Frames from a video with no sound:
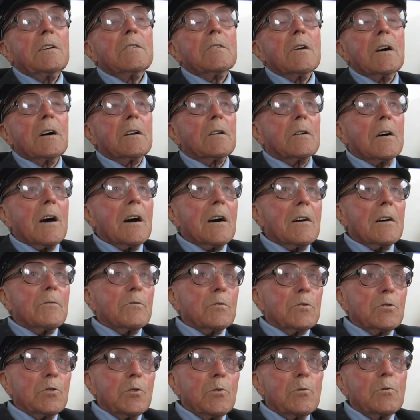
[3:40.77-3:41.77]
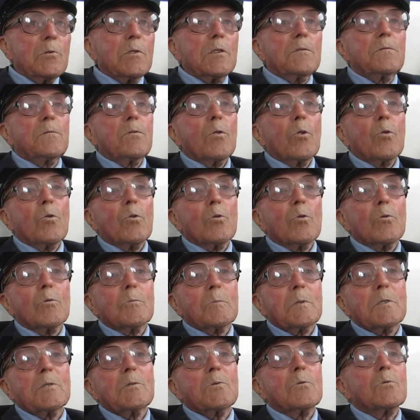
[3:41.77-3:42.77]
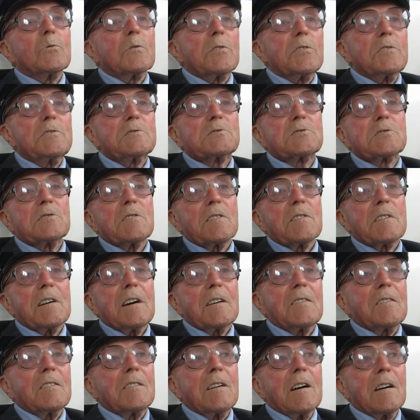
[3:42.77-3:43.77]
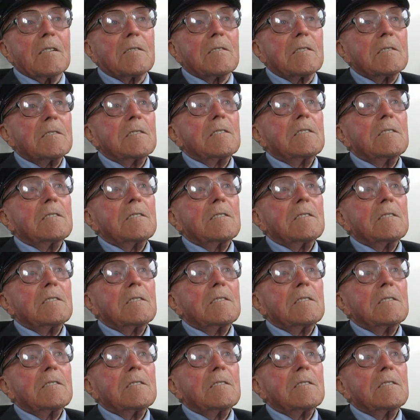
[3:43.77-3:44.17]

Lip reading: You had to have a uniform and all this and that and the other.